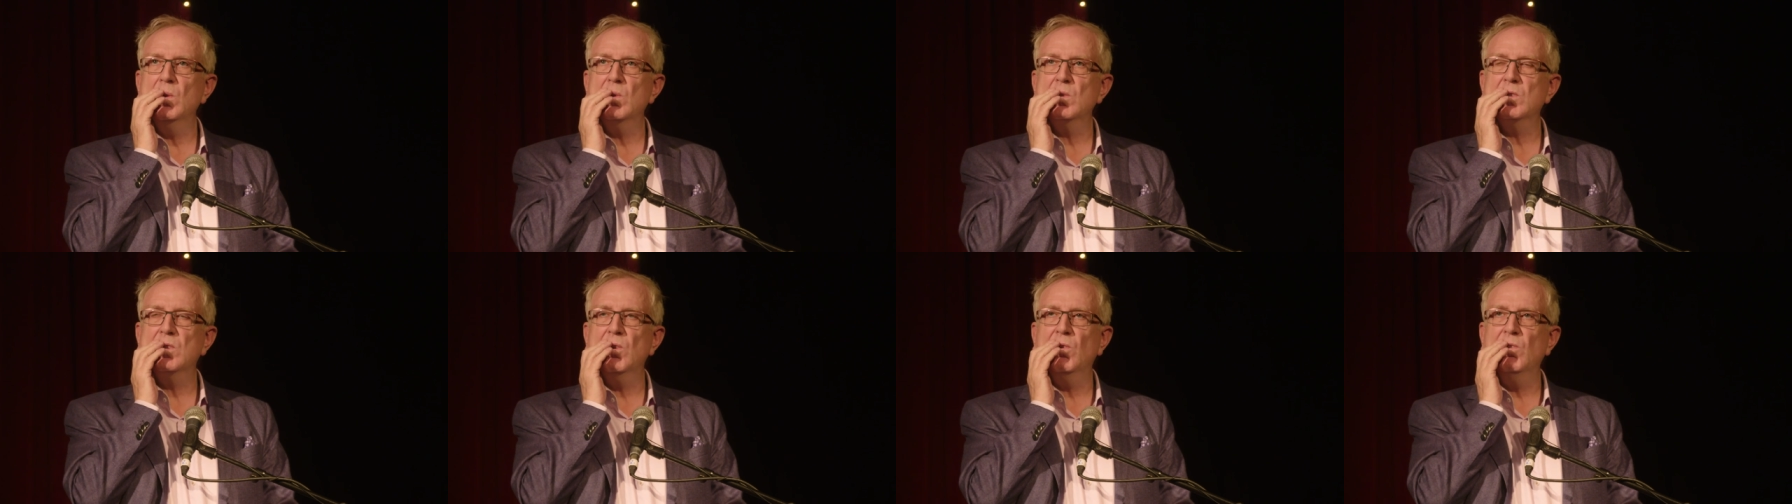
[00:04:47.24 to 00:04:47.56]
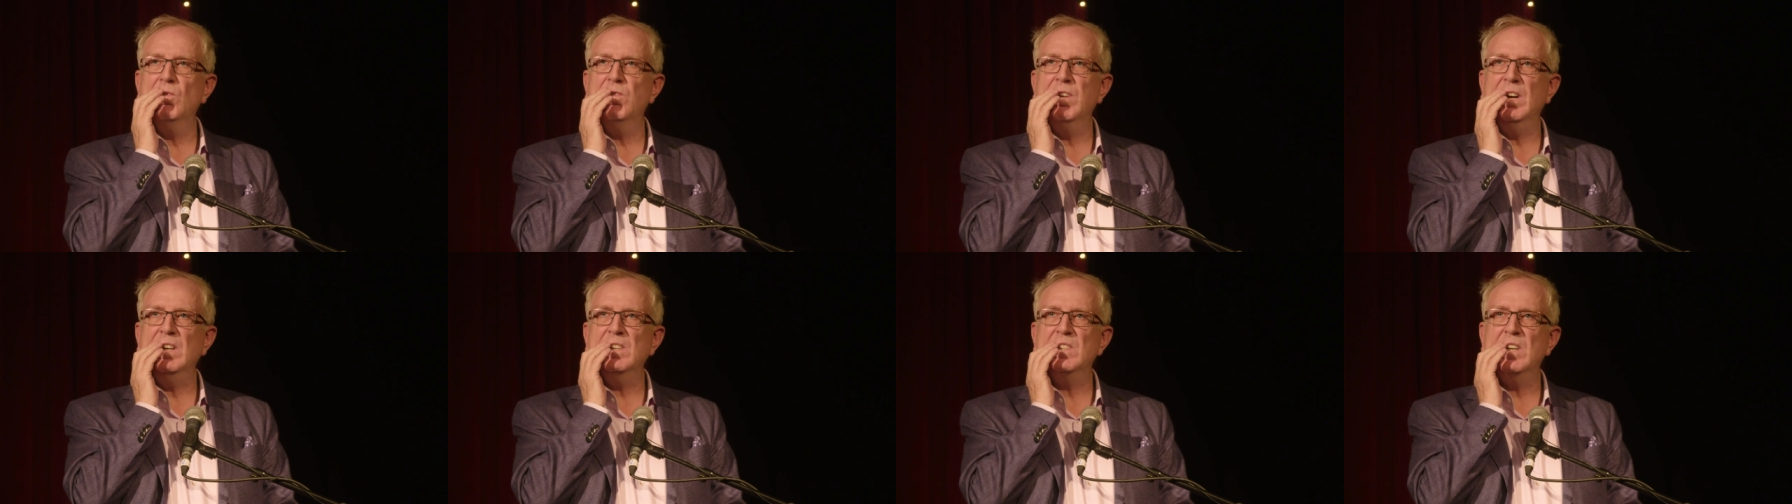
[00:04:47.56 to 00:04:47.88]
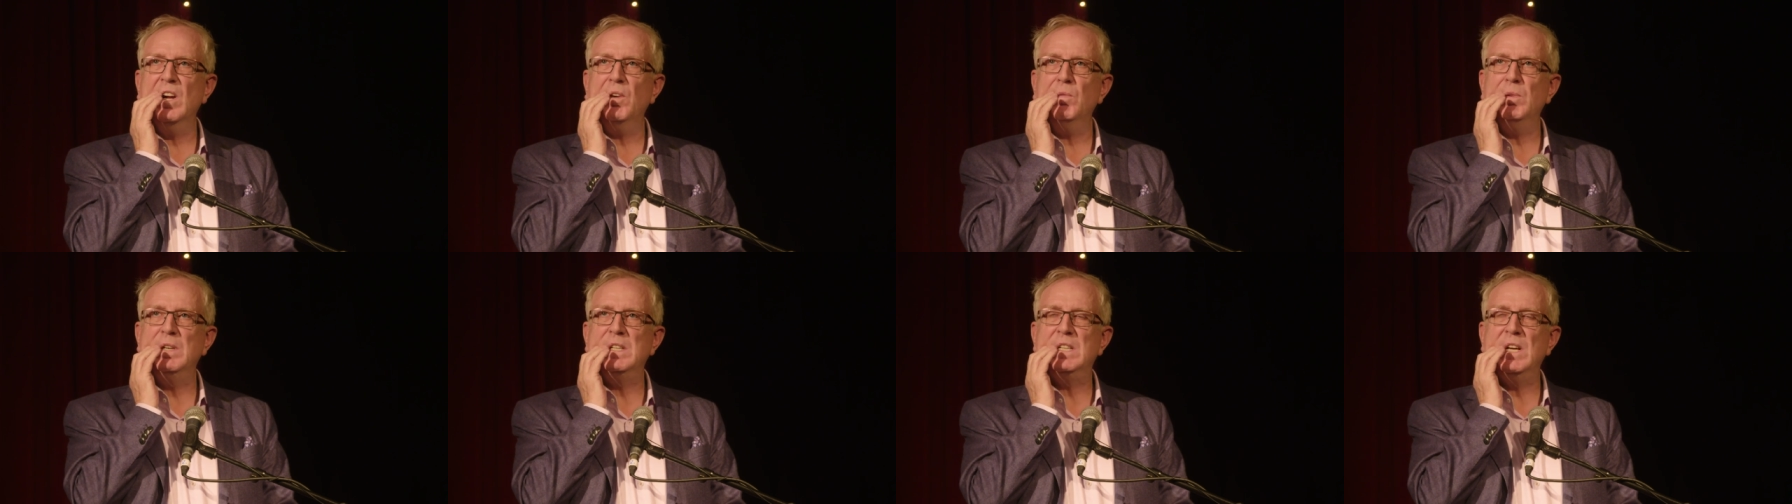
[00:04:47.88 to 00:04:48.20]
so
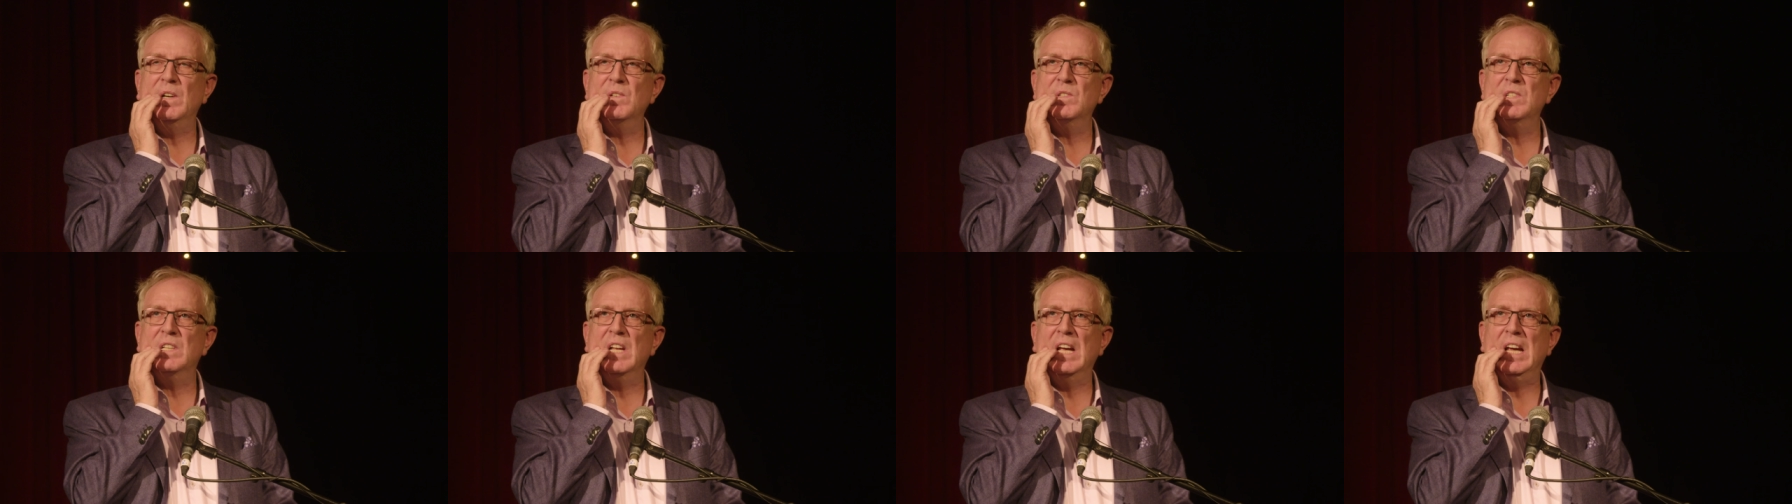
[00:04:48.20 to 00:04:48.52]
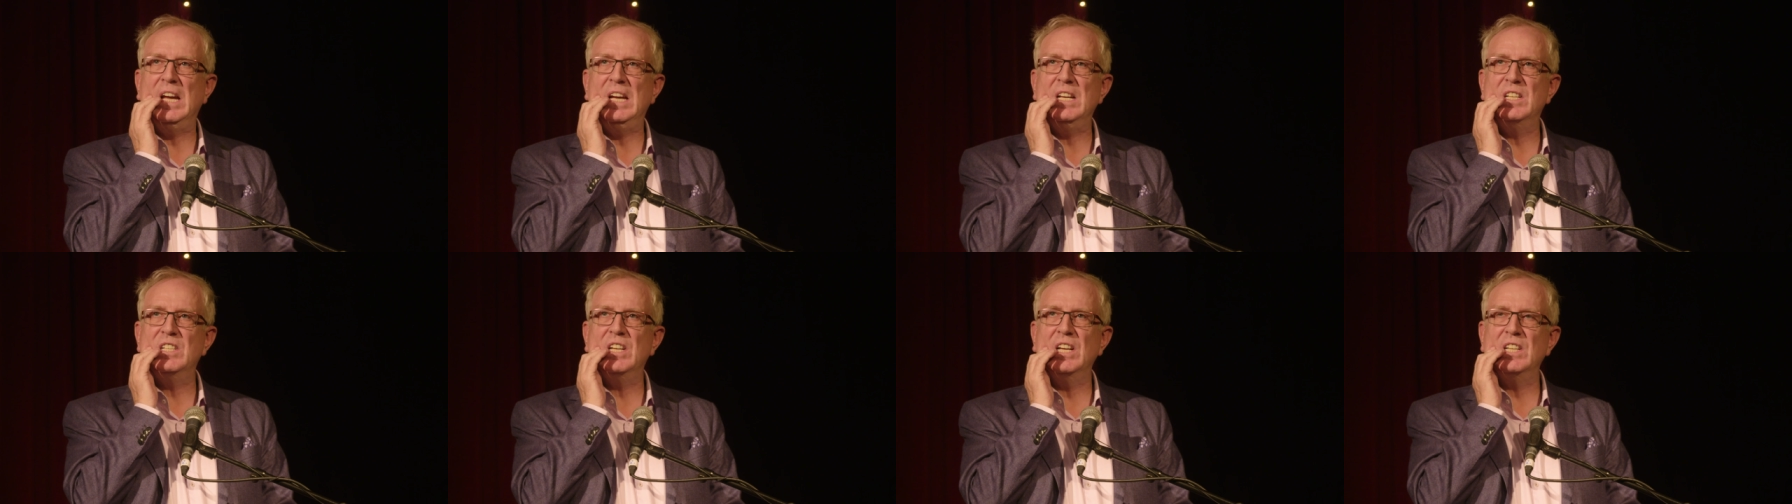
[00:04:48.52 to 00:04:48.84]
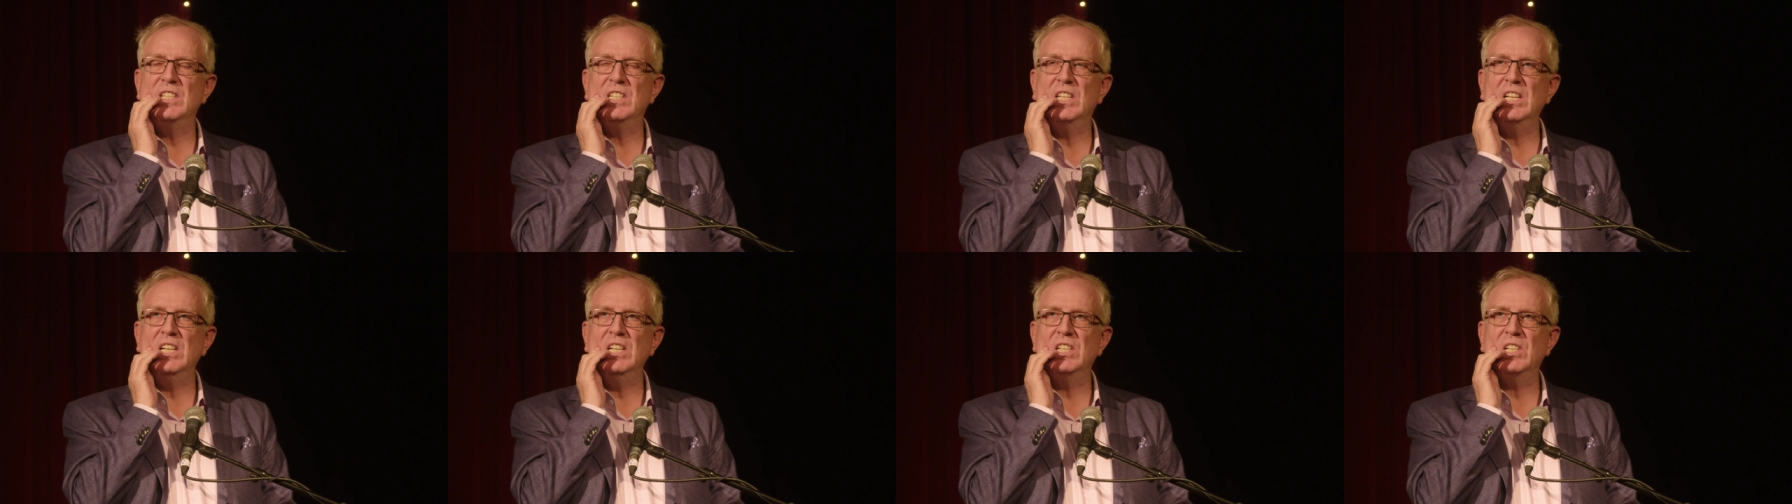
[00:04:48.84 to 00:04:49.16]
eventually I went down to the
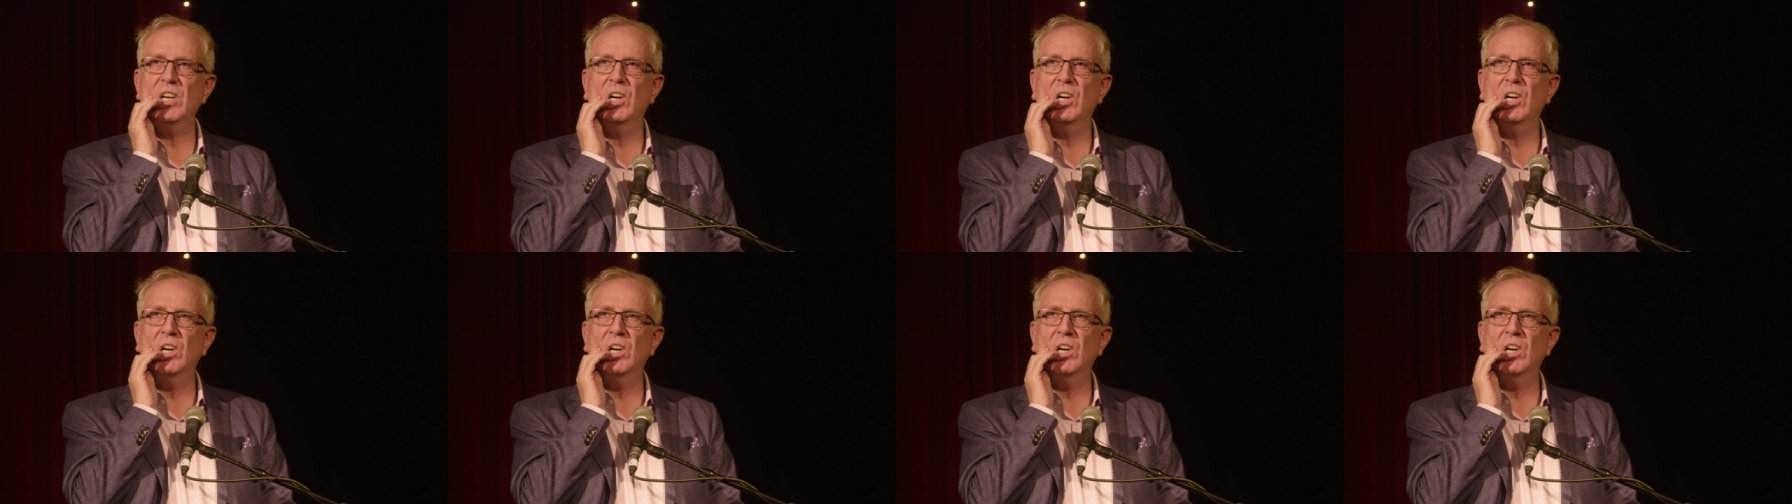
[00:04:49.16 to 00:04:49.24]
HSE